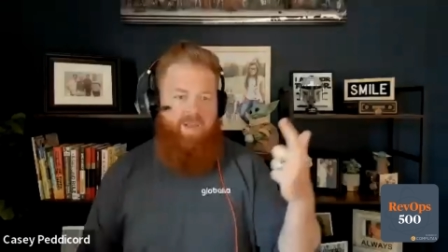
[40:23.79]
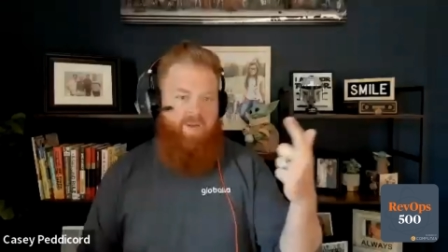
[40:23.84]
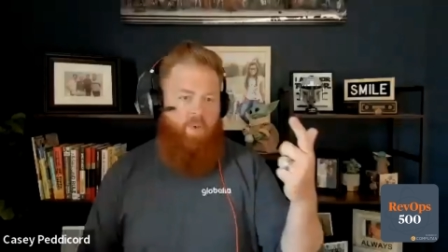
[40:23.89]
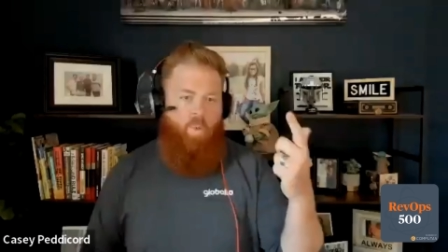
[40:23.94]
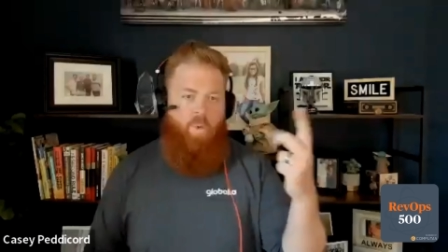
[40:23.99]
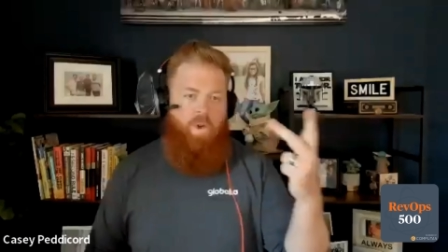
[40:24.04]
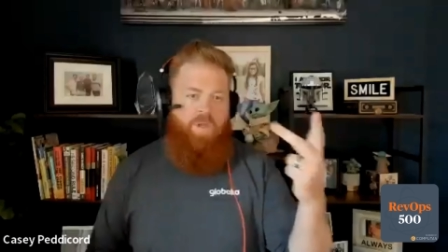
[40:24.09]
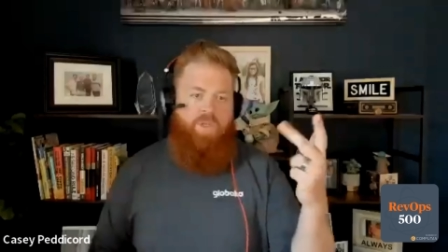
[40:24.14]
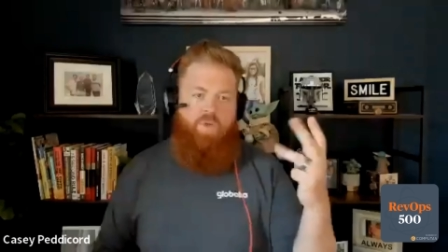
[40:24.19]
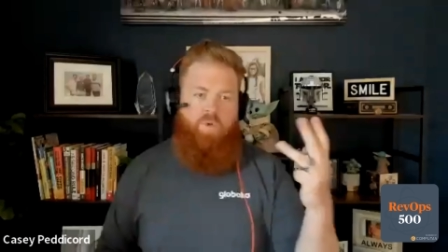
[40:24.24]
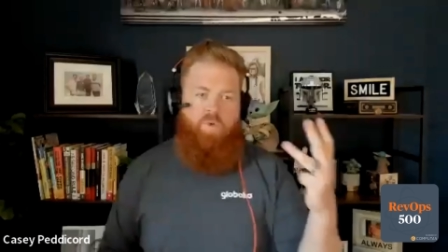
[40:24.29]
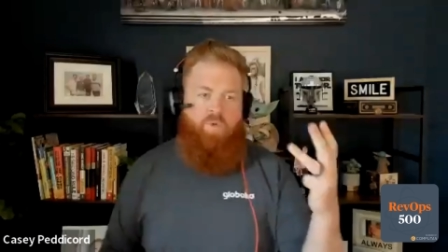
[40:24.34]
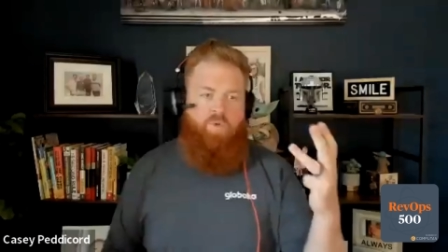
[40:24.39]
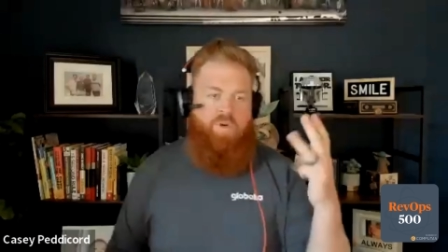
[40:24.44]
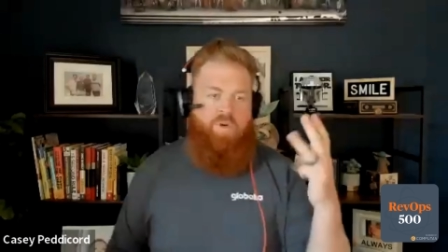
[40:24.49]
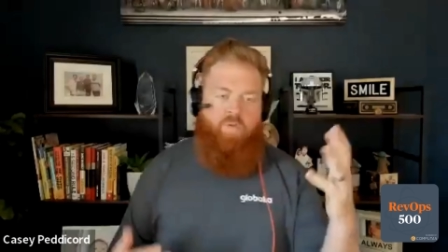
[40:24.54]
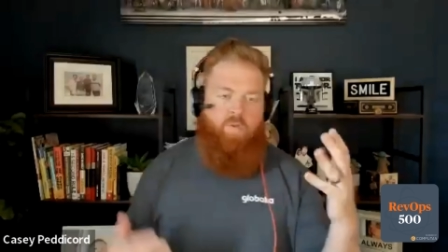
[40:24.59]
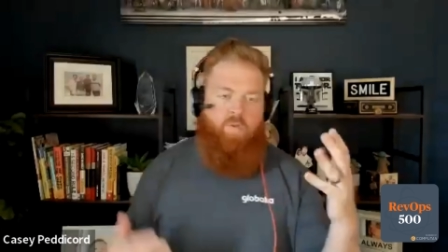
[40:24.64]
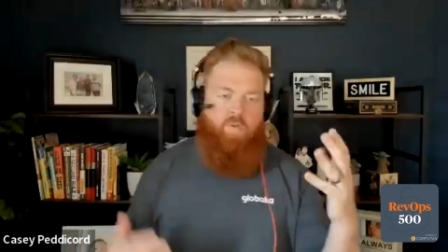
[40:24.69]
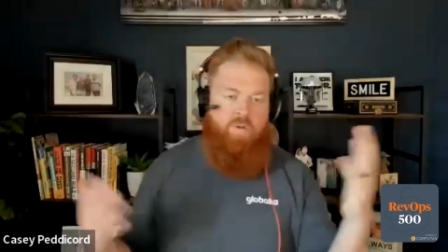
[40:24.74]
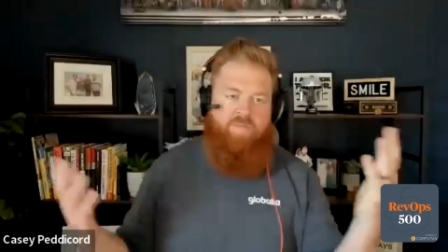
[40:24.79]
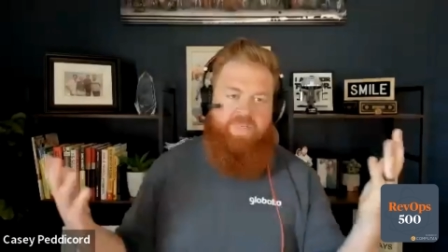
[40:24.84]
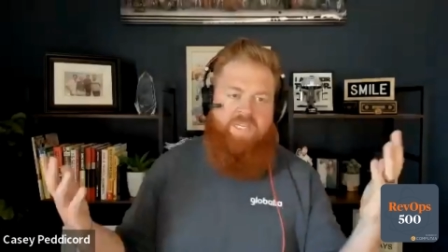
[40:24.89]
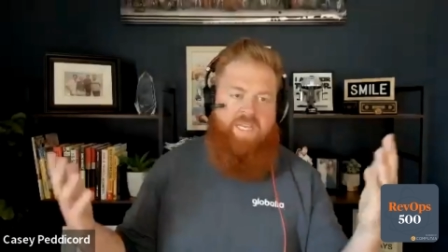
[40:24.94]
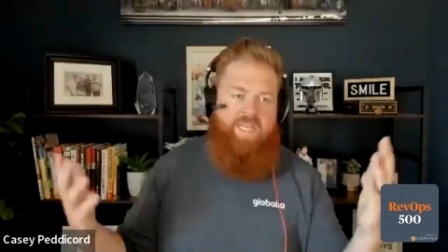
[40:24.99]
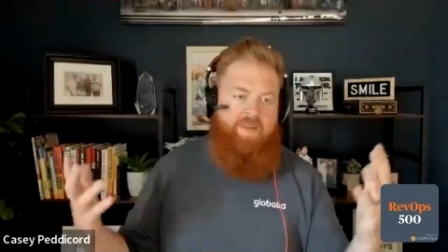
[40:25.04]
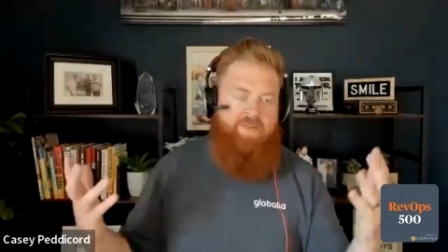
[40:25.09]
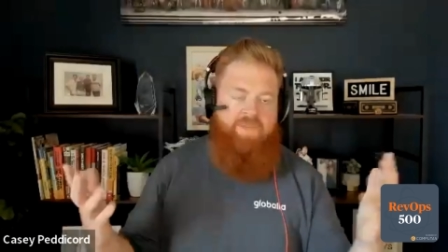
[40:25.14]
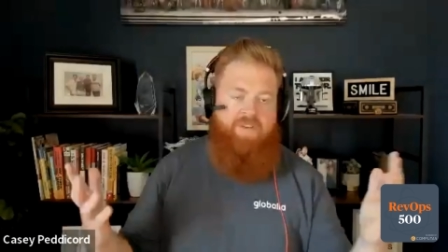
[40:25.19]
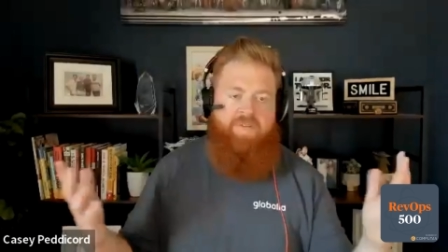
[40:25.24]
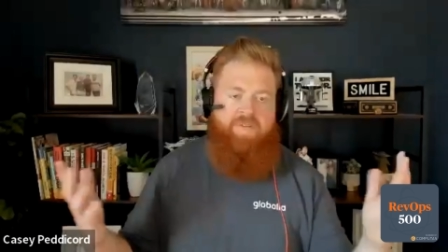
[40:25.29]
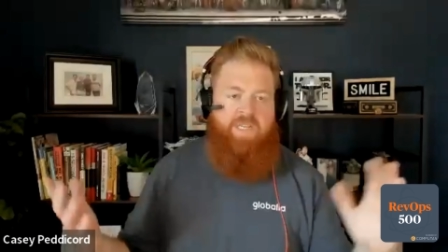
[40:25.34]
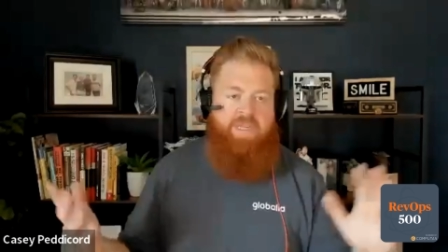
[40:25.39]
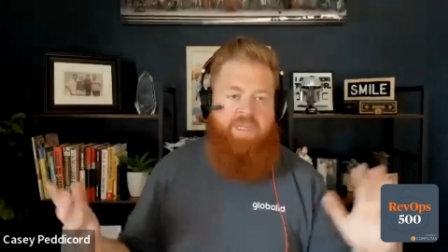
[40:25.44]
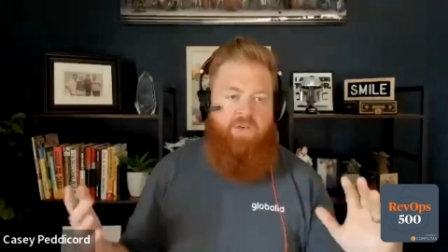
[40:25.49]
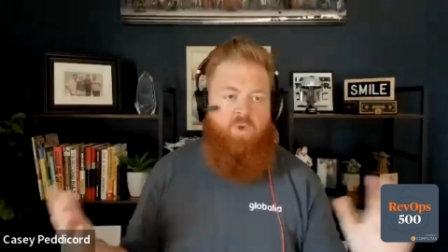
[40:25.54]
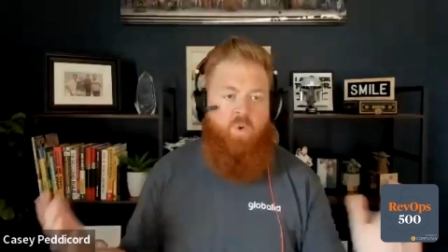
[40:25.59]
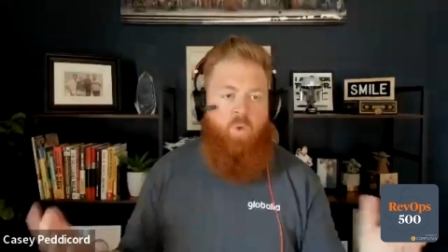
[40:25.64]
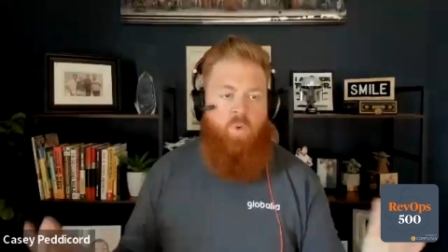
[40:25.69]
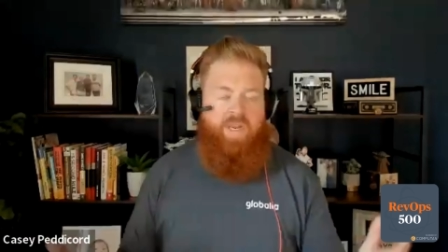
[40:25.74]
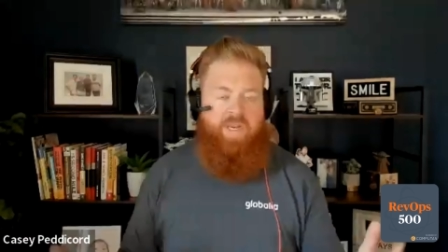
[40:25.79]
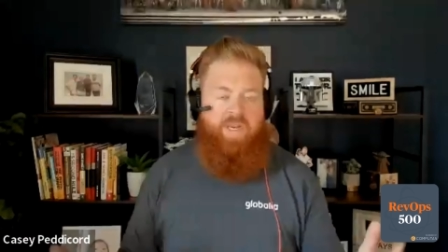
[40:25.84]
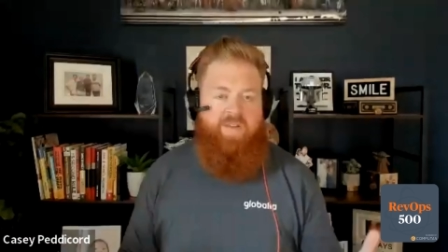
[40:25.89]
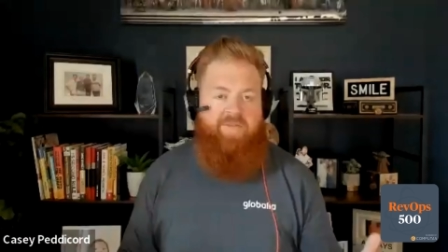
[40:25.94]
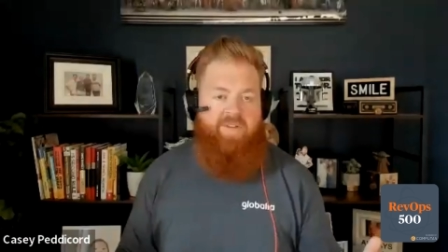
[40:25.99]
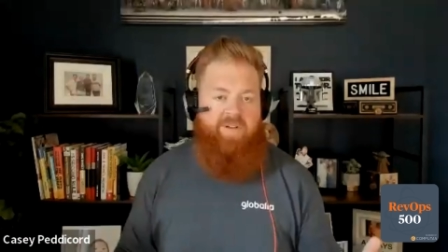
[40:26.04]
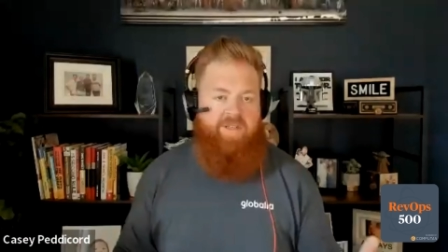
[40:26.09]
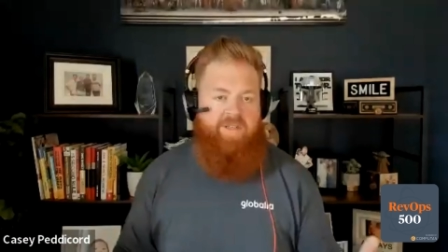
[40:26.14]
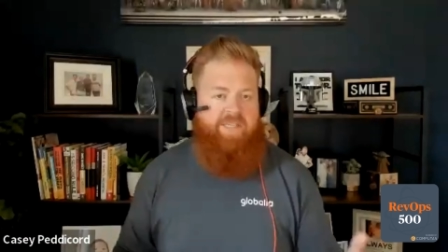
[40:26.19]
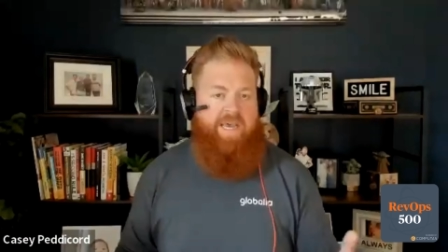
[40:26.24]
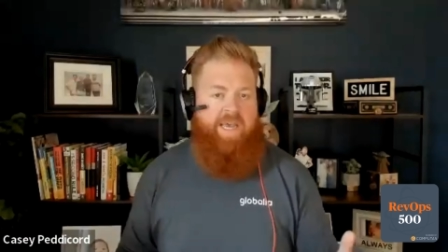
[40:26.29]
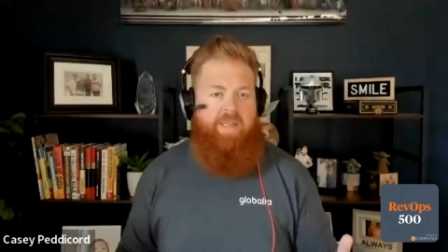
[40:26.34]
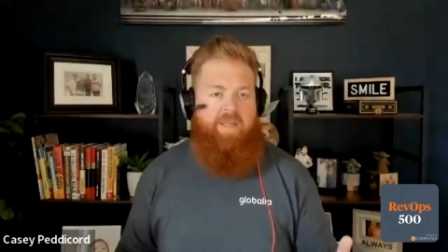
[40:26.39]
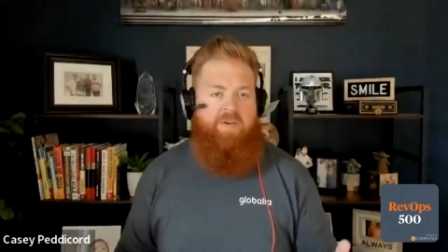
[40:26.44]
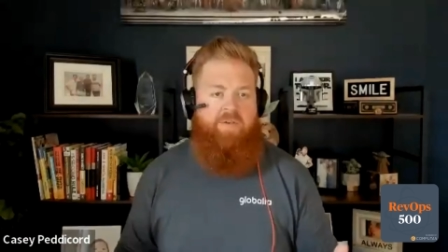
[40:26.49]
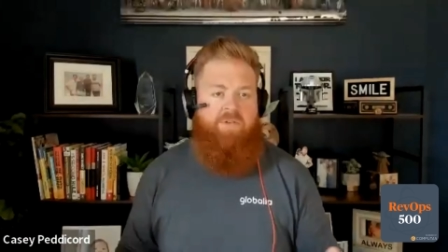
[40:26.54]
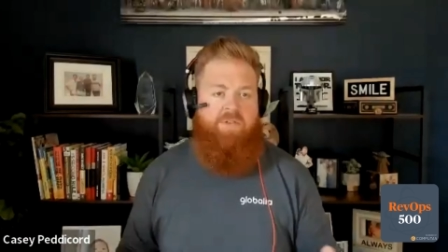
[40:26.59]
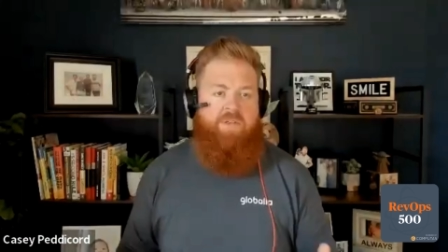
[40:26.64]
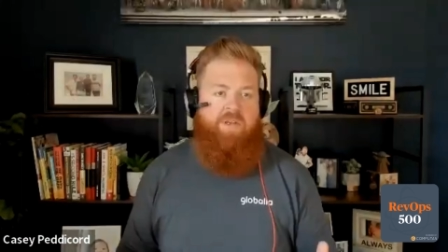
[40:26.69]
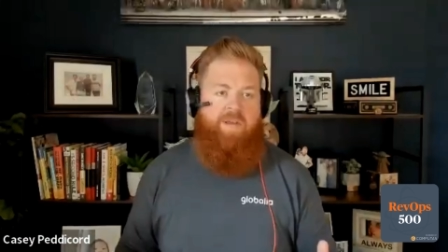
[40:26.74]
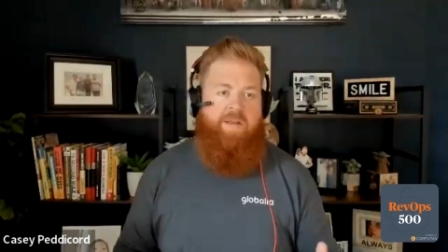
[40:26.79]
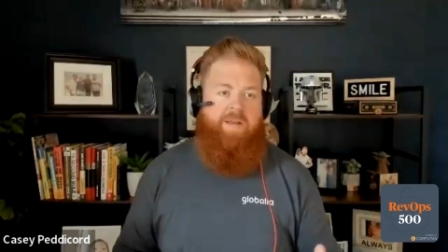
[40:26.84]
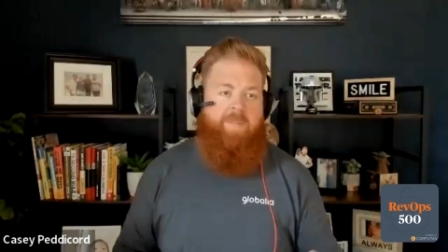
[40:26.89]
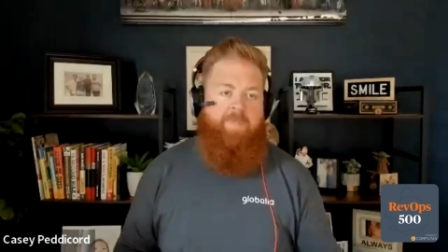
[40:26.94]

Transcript: 1, 2, 3, 4, 10, 15, 20 different silos.